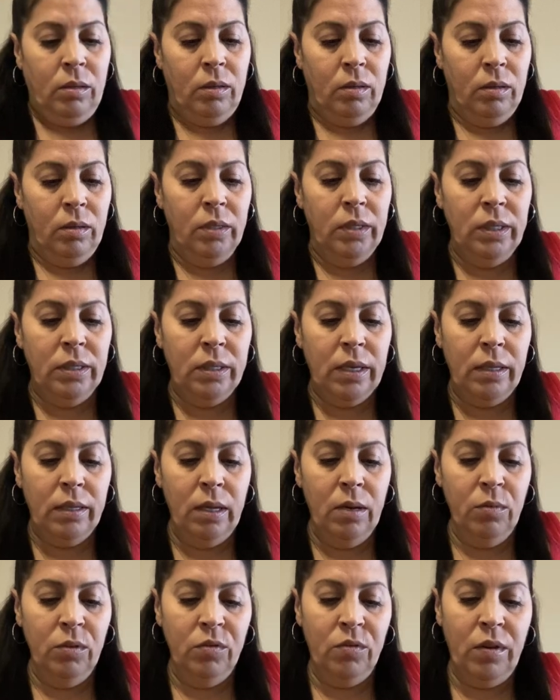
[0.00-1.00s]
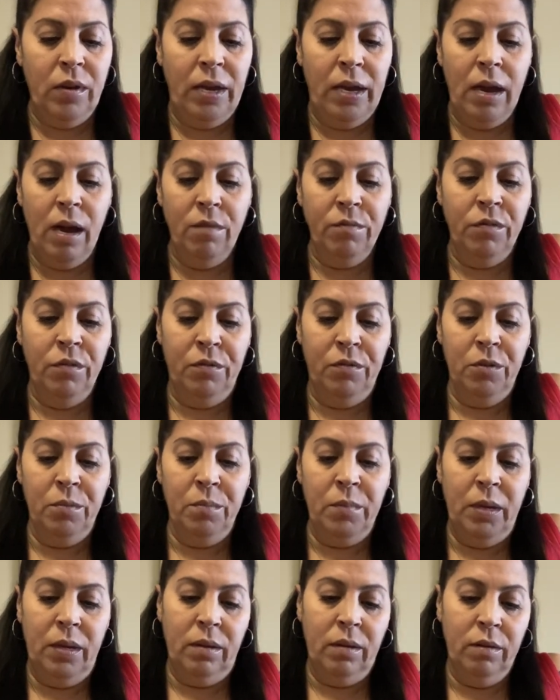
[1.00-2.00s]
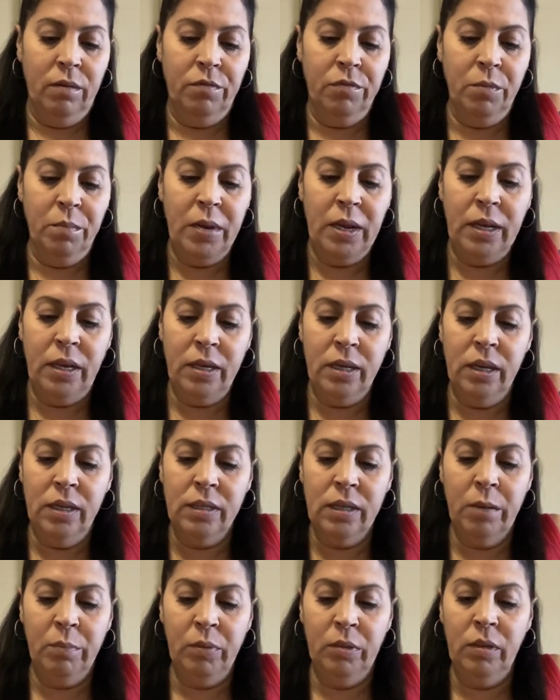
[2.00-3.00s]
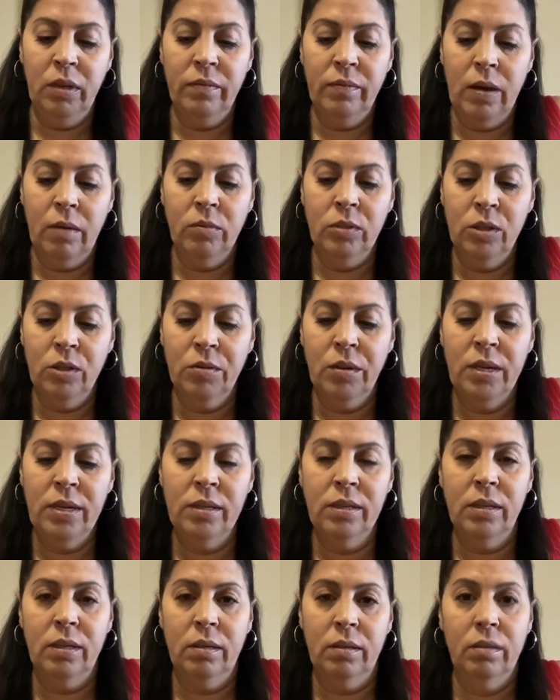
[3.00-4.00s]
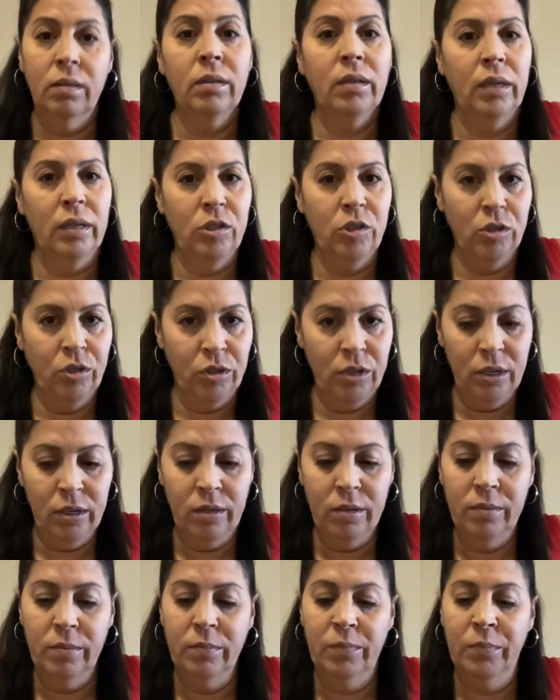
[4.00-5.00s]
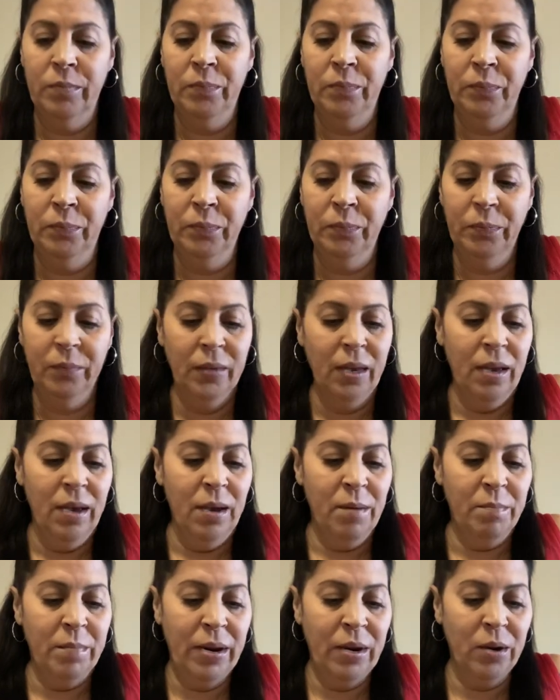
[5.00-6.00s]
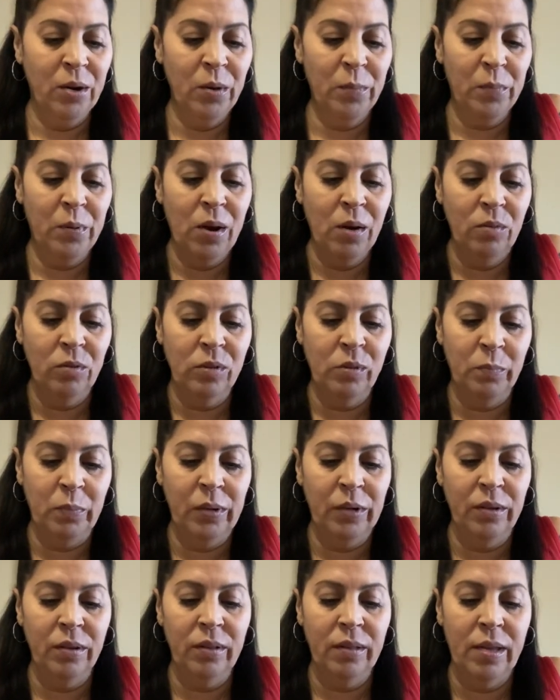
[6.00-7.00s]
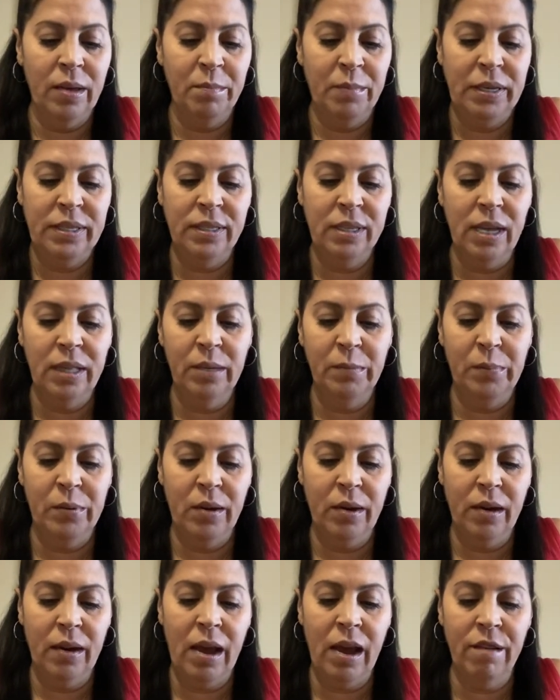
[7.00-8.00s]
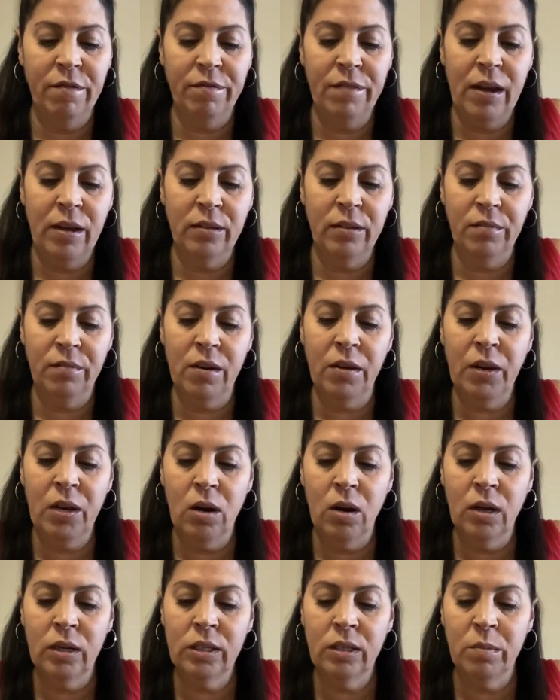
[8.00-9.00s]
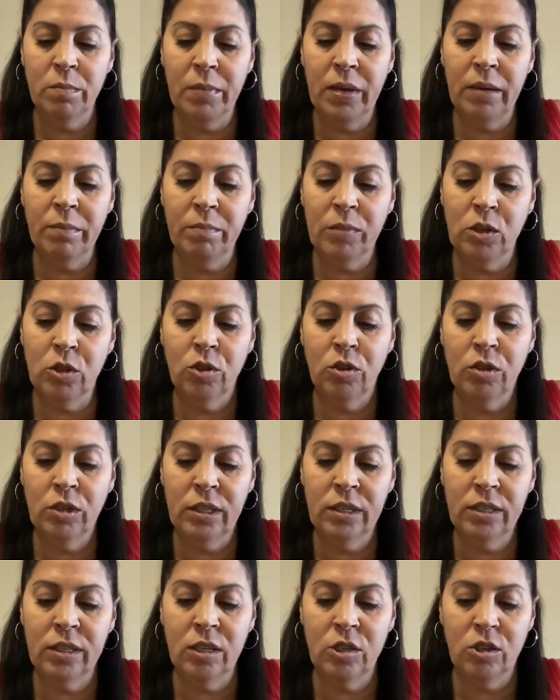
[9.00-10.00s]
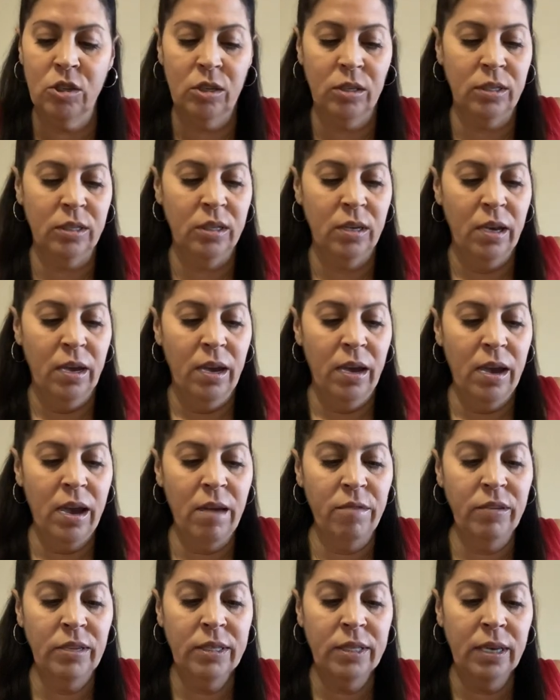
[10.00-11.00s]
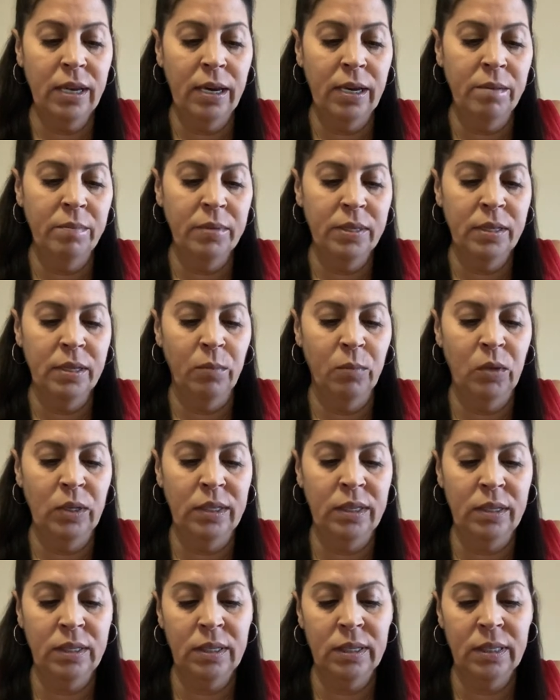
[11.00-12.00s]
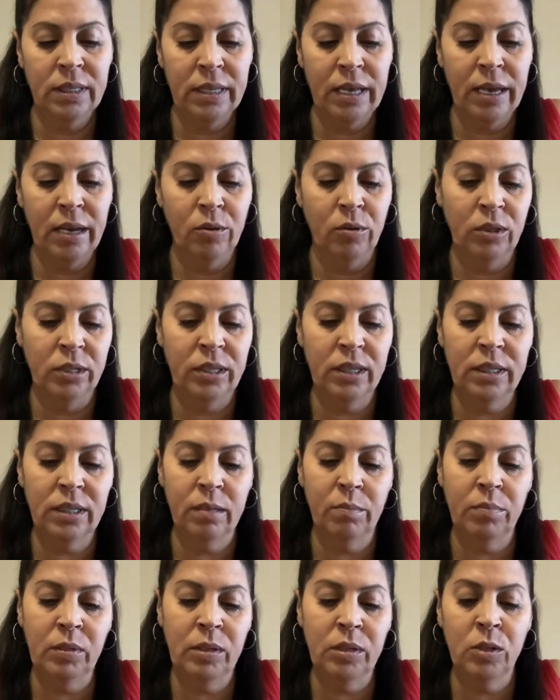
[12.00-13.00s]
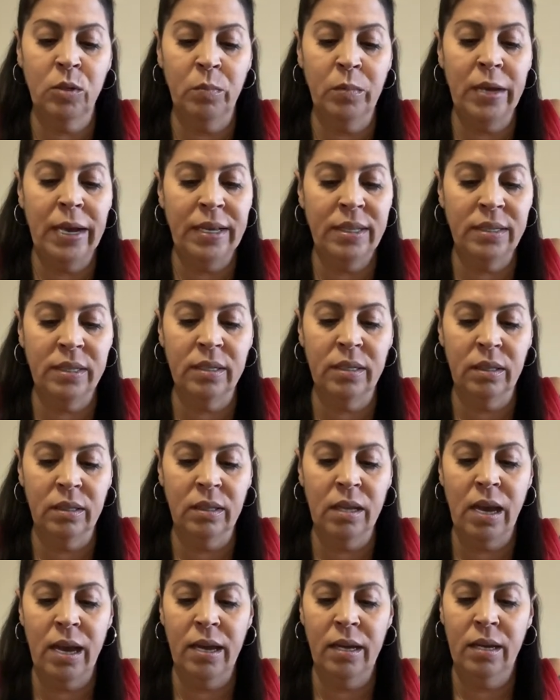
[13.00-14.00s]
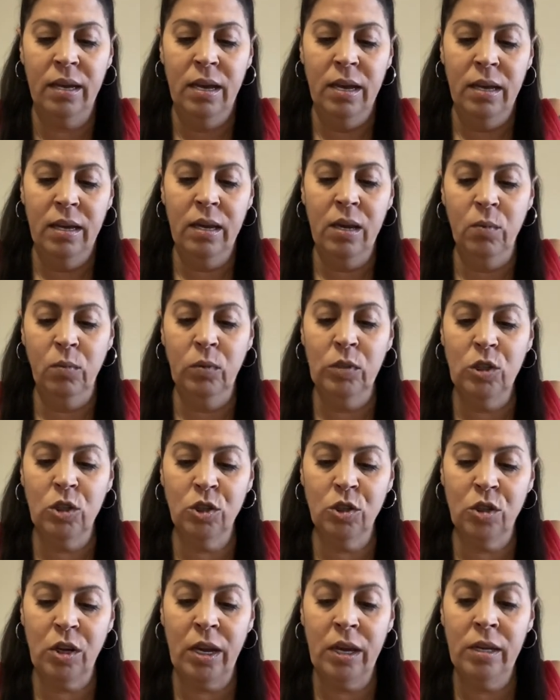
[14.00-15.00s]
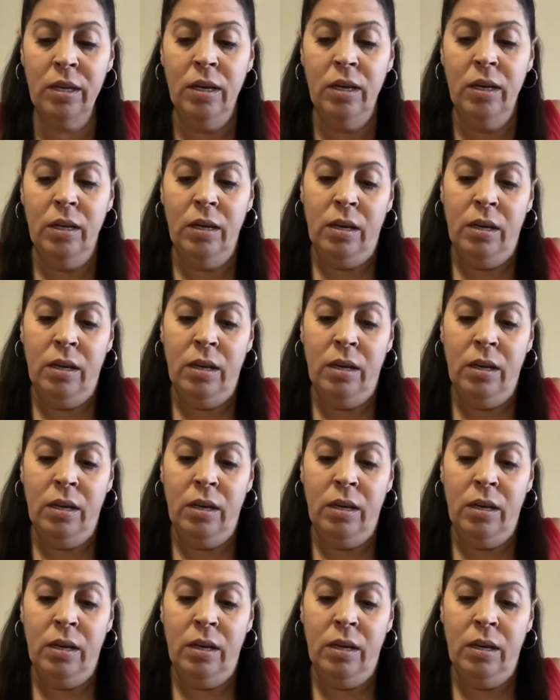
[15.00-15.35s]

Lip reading: This idea was very helpful for me. For many years, I believed I was crazy. I sure did. My hurt part was bigger than my solid part. I found it very hard to make mature decisions. Every time someone said or did something to me I didn't like, it went straight